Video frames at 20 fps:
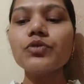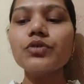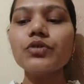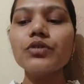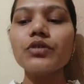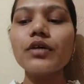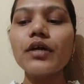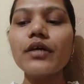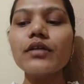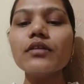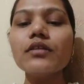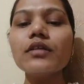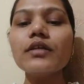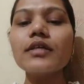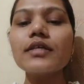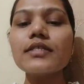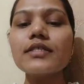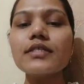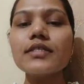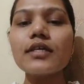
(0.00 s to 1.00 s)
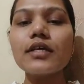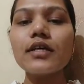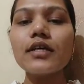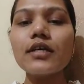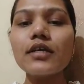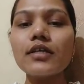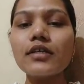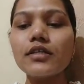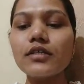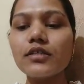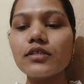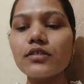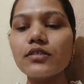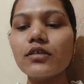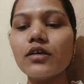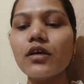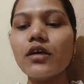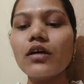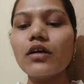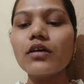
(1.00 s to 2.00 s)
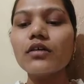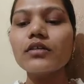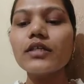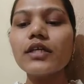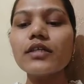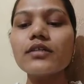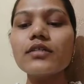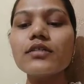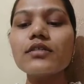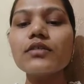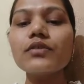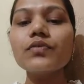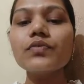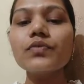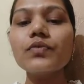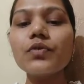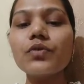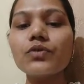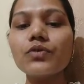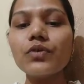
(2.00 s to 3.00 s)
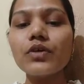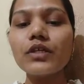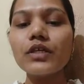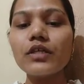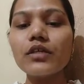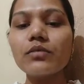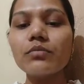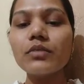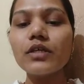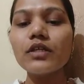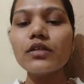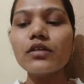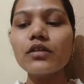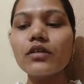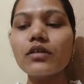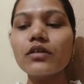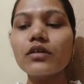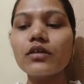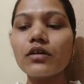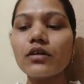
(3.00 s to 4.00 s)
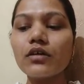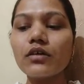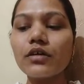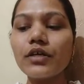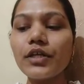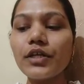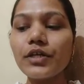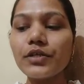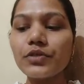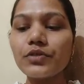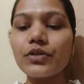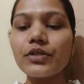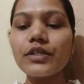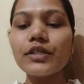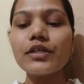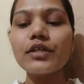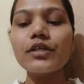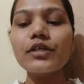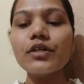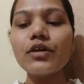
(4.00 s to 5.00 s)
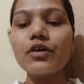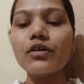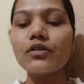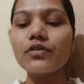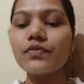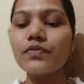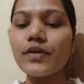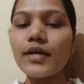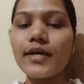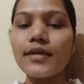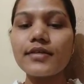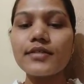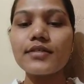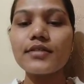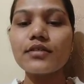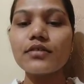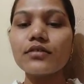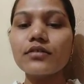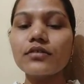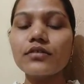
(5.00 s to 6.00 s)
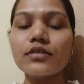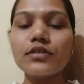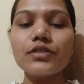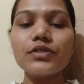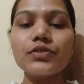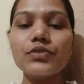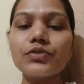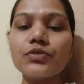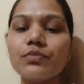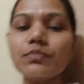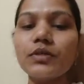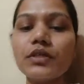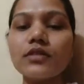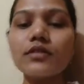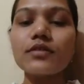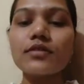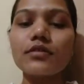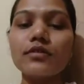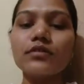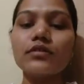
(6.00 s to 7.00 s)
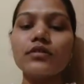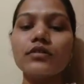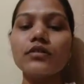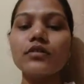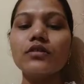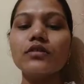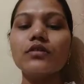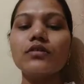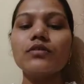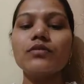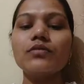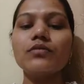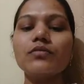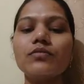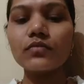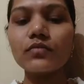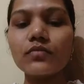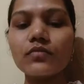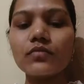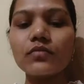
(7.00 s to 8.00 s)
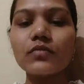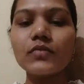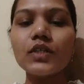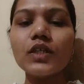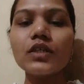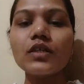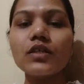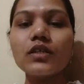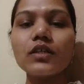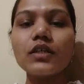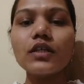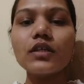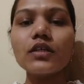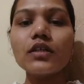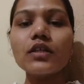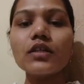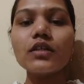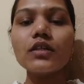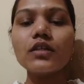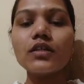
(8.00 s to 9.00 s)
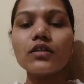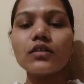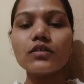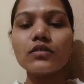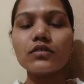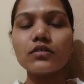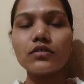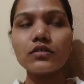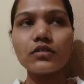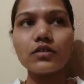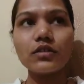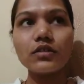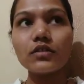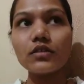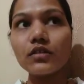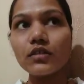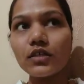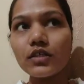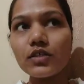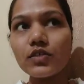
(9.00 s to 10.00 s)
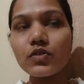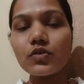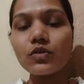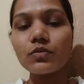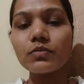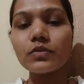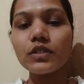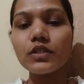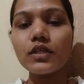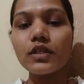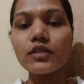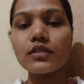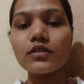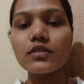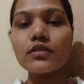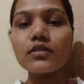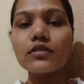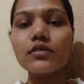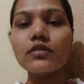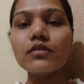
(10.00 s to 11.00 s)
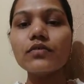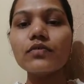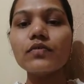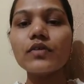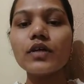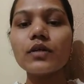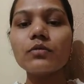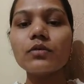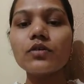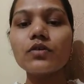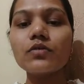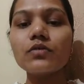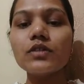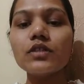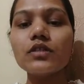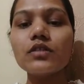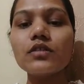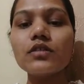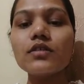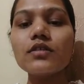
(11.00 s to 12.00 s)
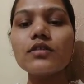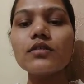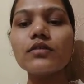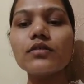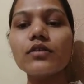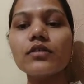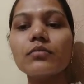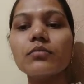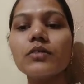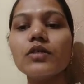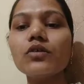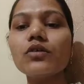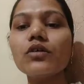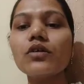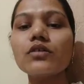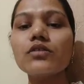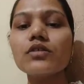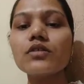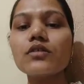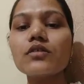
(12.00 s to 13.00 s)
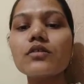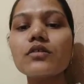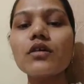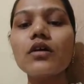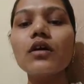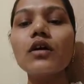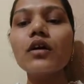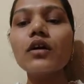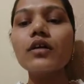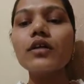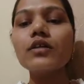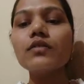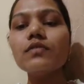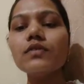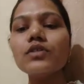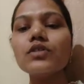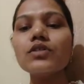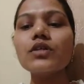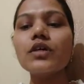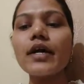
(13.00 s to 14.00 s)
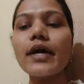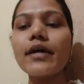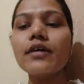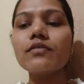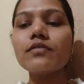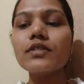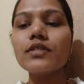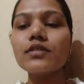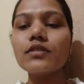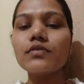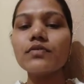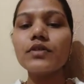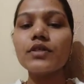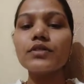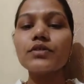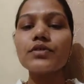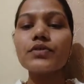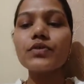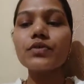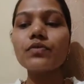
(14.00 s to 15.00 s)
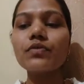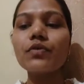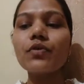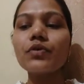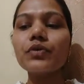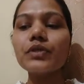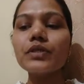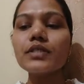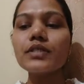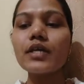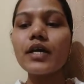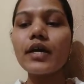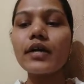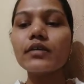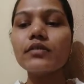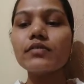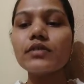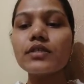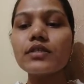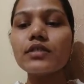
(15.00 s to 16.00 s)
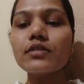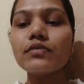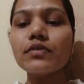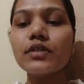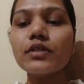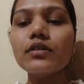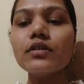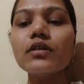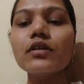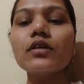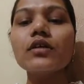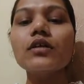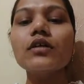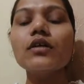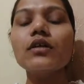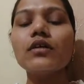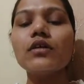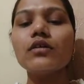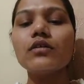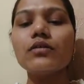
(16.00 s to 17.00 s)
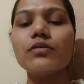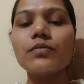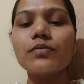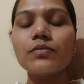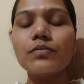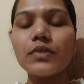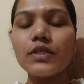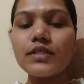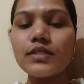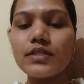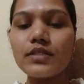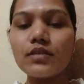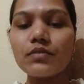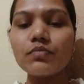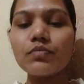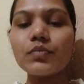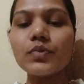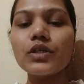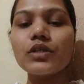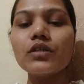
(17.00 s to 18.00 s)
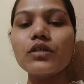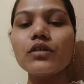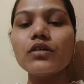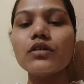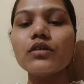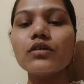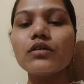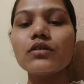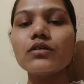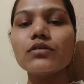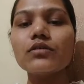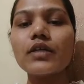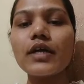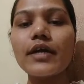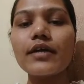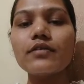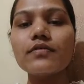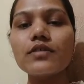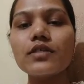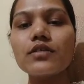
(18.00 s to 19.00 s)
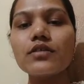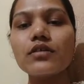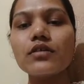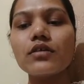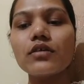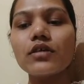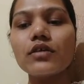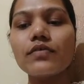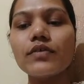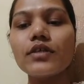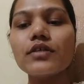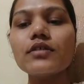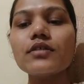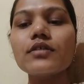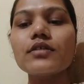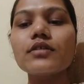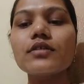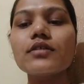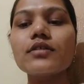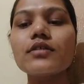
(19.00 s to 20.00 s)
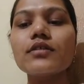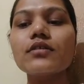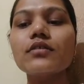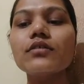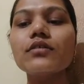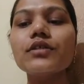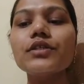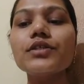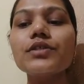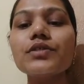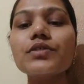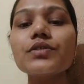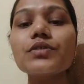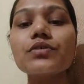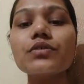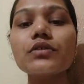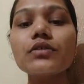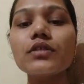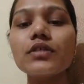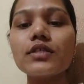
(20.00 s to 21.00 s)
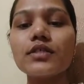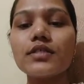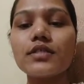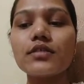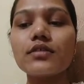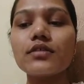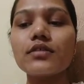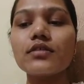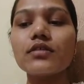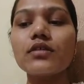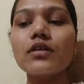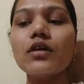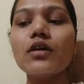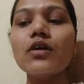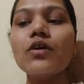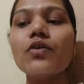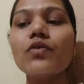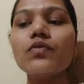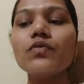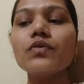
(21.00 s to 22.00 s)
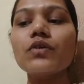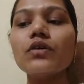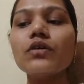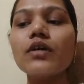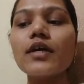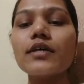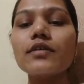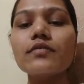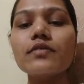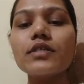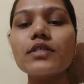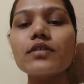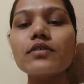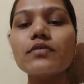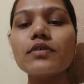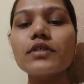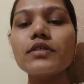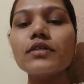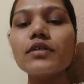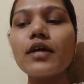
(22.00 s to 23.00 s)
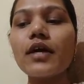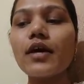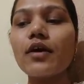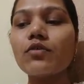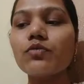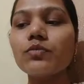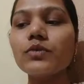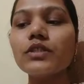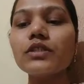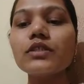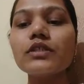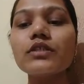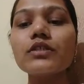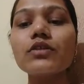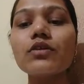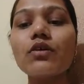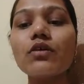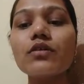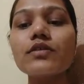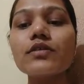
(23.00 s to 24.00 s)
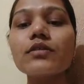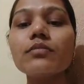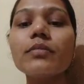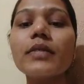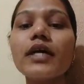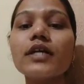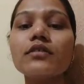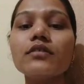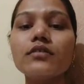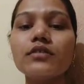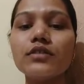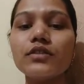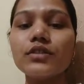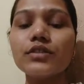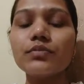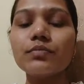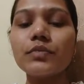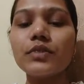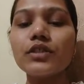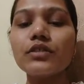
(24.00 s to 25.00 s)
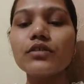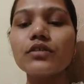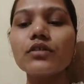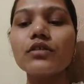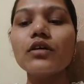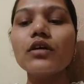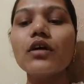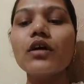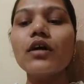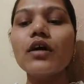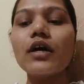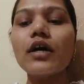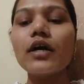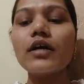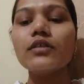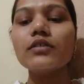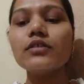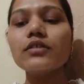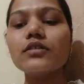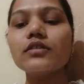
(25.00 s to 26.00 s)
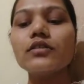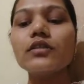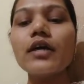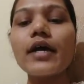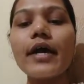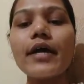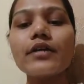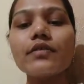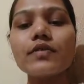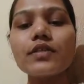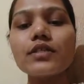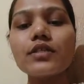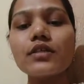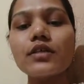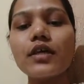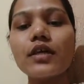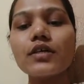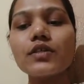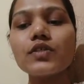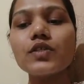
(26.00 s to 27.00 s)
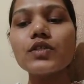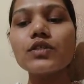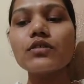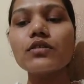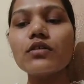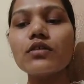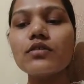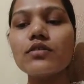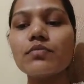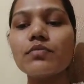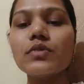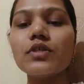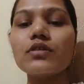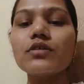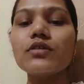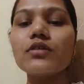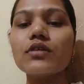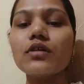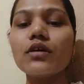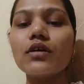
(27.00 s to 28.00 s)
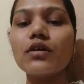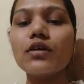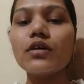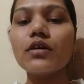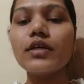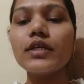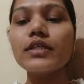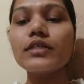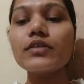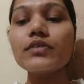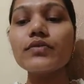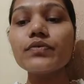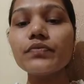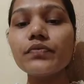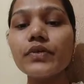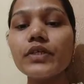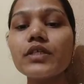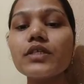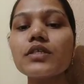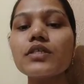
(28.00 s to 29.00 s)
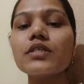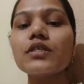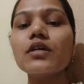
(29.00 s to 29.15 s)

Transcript: an SAE, that is the phone or email, electronically or a fax. It should be considered. Then the next topic, that is the pharmacovigilance terminologies, in which the adverse event. So what is the adverse event? In simple, the adverse events, it is not necessary for adverse event have been caused by the treatment, and the adverse reactions means it is fixed